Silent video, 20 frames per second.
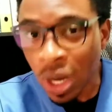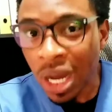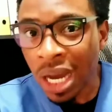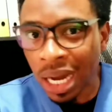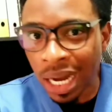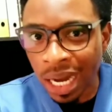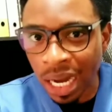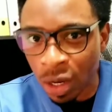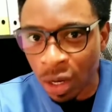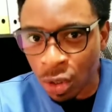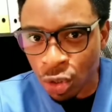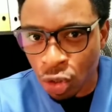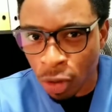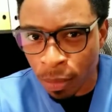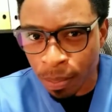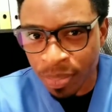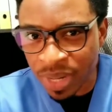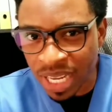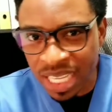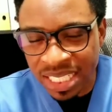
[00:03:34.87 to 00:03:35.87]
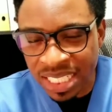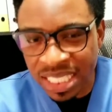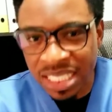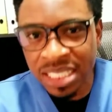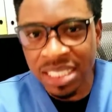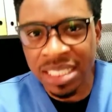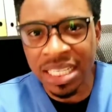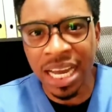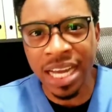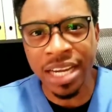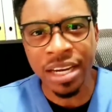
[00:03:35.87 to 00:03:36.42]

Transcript: calcium plenty inside.